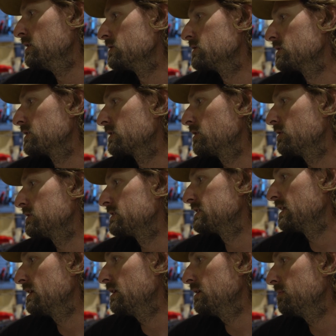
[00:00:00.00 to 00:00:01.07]
So you're gonna go to
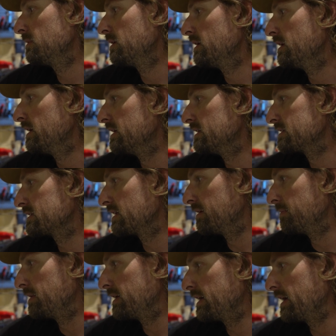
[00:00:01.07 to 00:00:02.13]
setup. It's
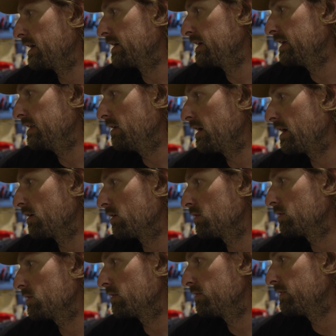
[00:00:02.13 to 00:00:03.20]
gonna be in
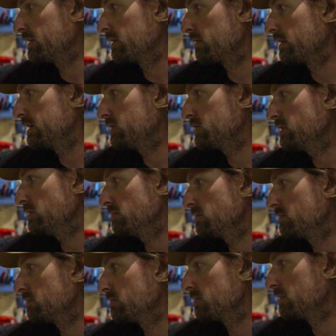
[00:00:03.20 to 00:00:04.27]
arrow configuration,
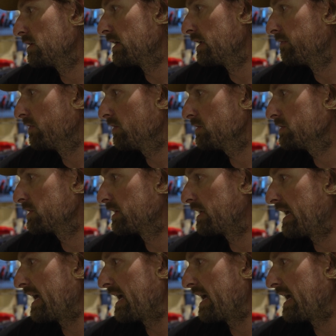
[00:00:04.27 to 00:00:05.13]
and first you're gonna